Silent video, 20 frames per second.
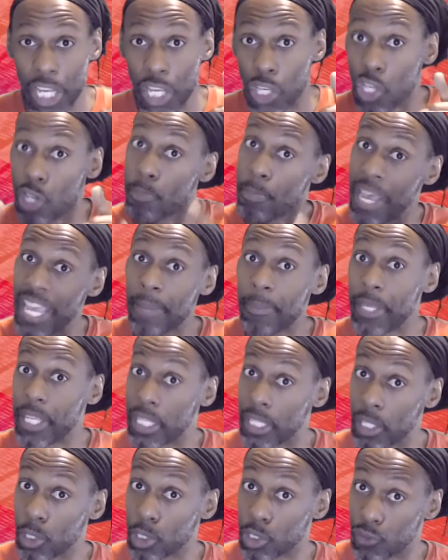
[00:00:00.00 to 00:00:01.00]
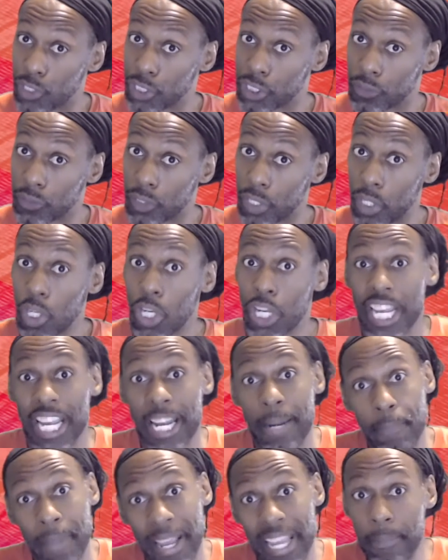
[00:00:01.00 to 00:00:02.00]
you may be close, first of all.
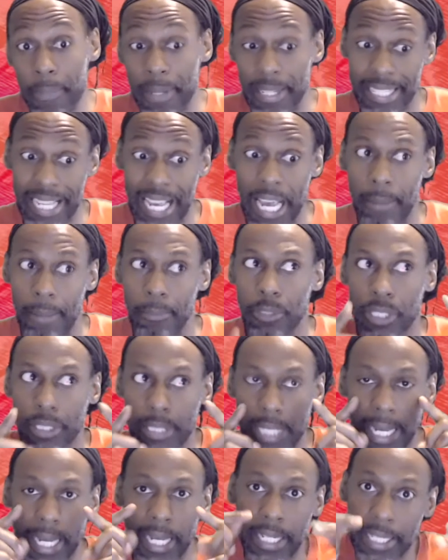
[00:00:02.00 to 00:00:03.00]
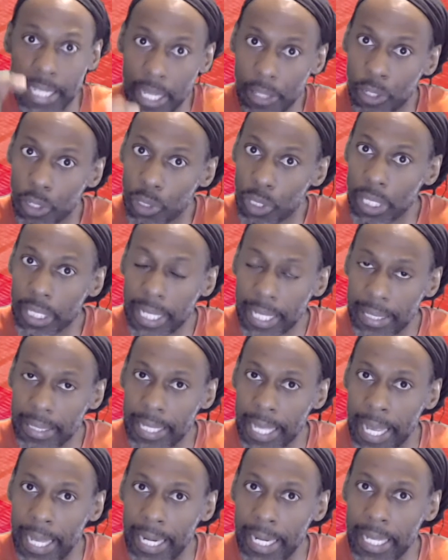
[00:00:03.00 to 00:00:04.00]
It may be time to take another look at
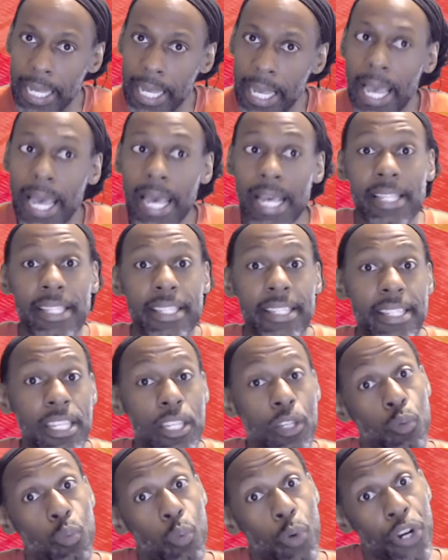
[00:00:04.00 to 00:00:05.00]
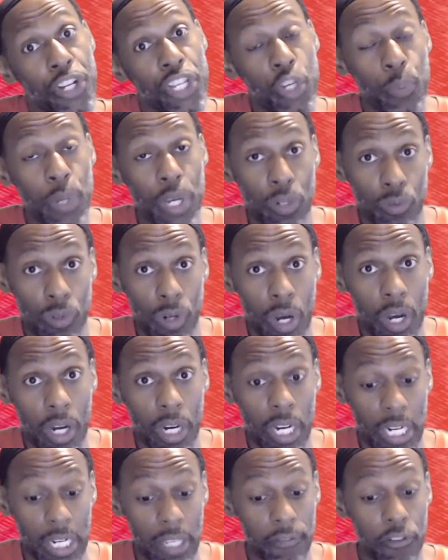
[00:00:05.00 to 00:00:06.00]
that and see where you went
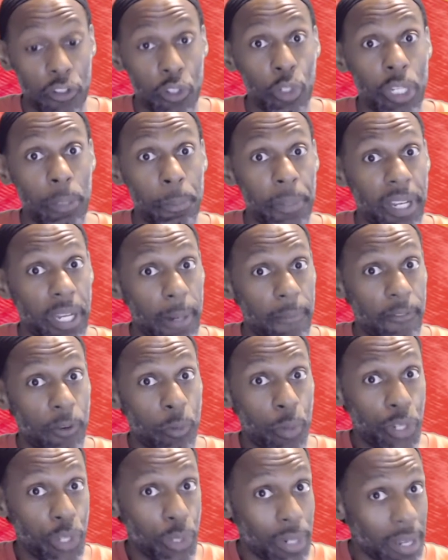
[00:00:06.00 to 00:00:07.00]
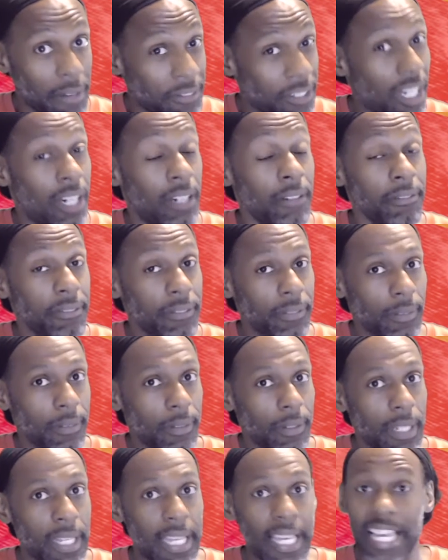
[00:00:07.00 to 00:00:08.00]
wrong and if you could pick up from where you left off.
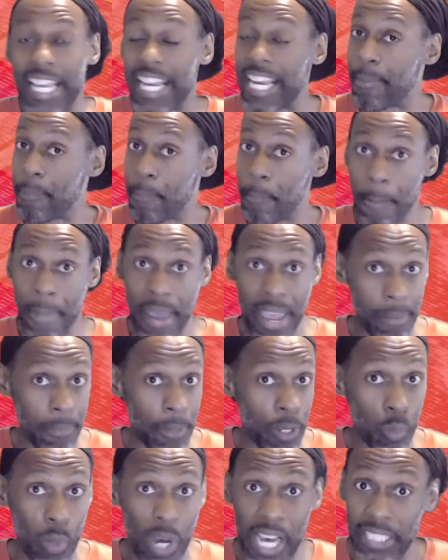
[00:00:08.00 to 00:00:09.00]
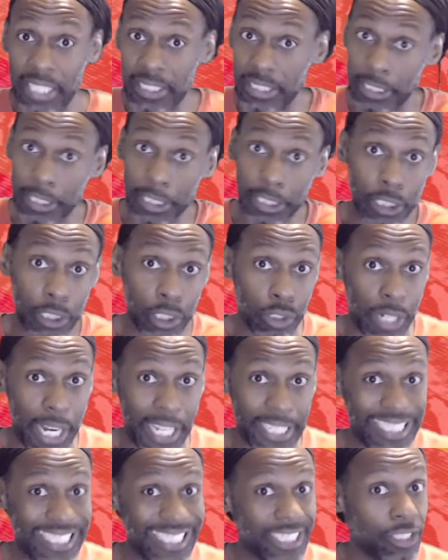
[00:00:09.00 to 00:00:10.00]
It may be wise to just
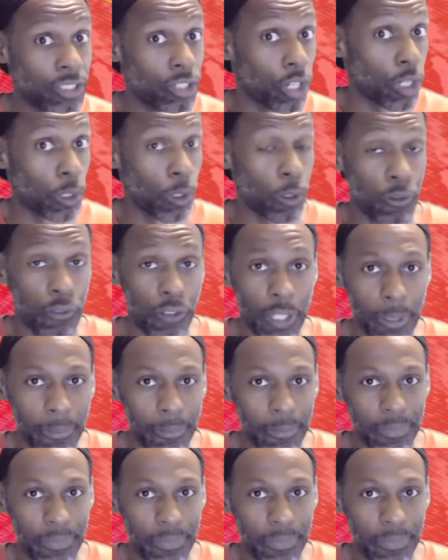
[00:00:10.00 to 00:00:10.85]
scratch it and start all over.